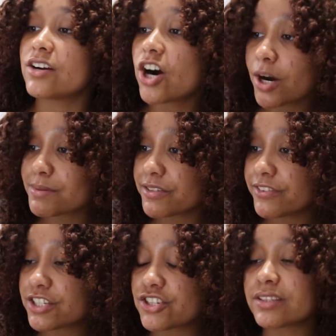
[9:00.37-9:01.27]
carbs
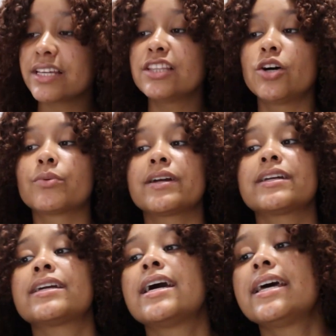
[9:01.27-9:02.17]
efficiently,
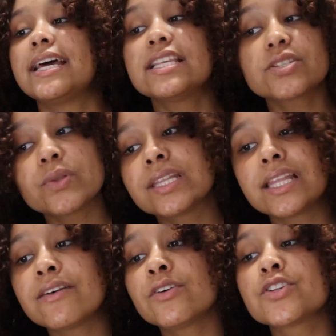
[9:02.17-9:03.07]
lowering insulin
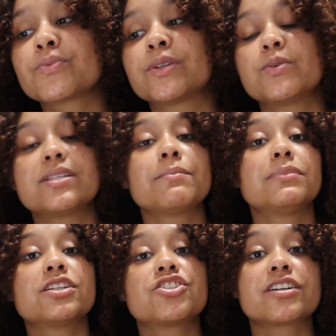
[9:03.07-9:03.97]
levels, reducing
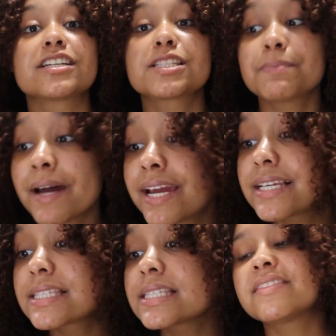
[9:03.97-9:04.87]
blood sugar
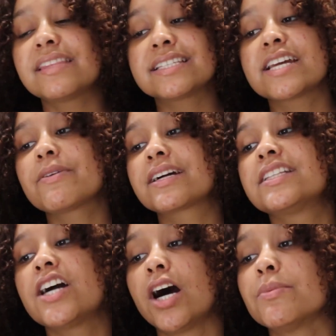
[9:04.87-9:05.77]
spikes, and that
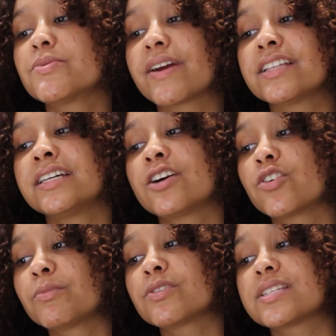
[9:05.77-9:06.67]
directly helps regulate
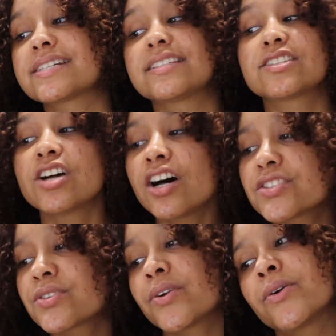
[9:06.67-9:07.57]
hormones like
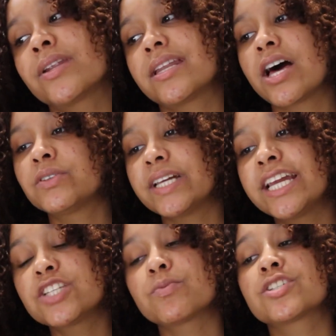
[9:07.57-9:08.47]
testosterone and
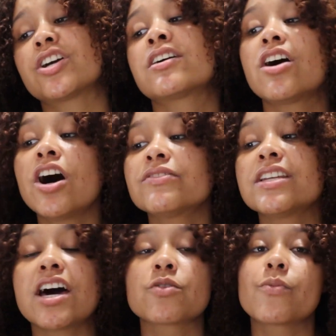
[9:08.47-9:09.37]
LH, which are
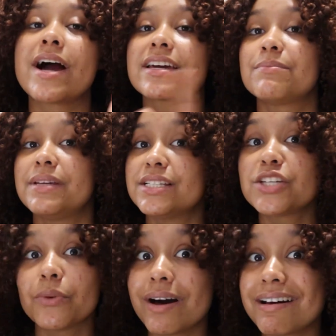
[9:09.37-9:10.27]
often out of whack in
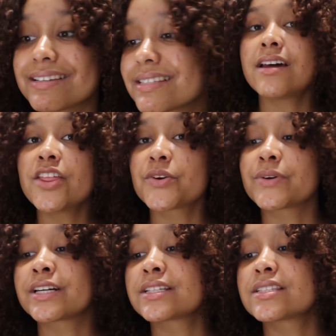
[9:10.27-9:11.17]
PCOS. In other
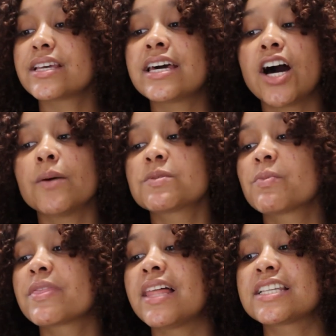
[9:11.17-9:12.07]
words, it helps
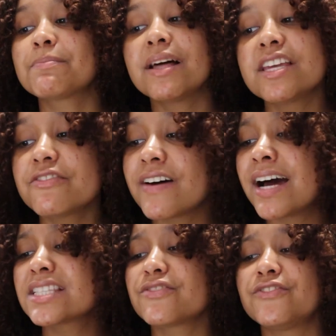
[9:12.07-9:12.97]
with less belly
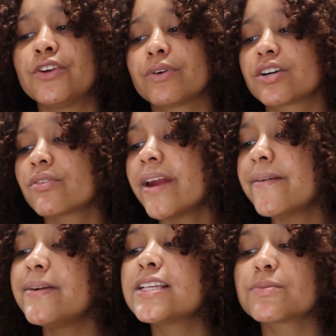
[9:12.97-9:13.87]
fat, fewer
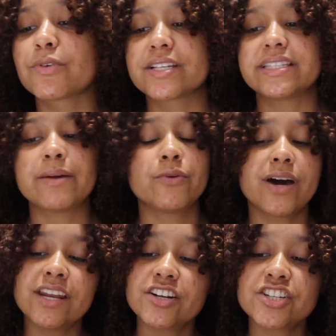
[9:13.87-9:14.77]
cravings, more stable
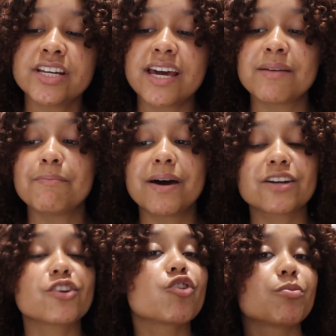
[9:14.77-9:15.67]
energy, and
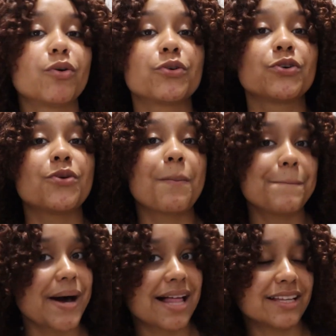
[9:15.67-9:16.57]
better hormonal
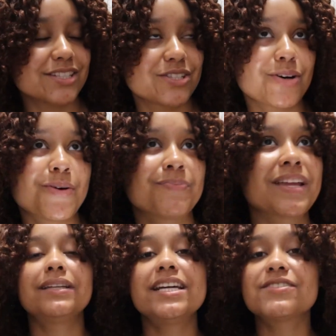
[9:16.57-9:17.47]
balance. So
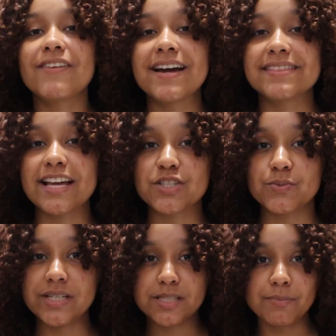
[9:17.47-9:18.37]
please find that
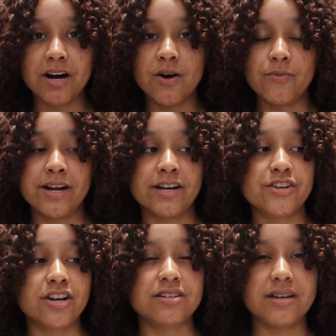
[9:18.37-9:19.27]
sweet spot where
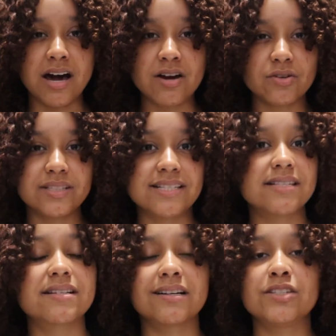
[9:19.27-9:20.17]
you're not
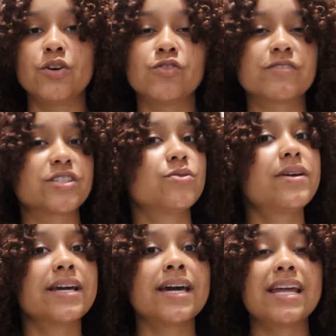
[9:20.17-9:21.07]
necessarily
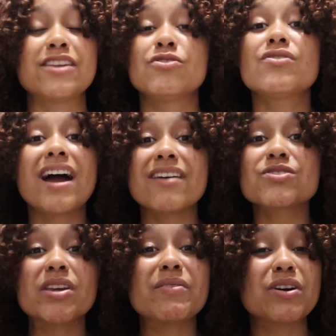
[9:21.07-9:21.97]
overdoing it and you don't have
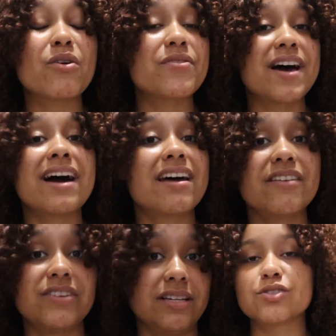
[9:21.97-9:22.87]
to even go that
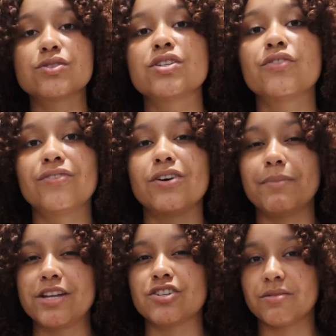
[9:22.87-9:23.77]
heavy to still feel
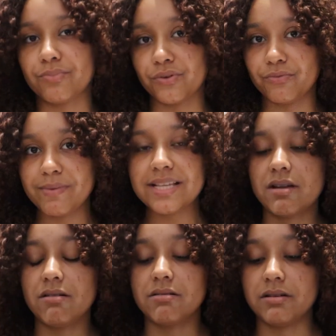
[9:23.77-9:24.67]
major improvement.
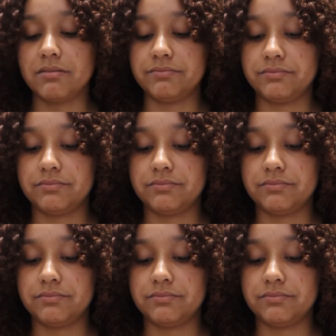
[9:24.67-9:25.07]
Hold on.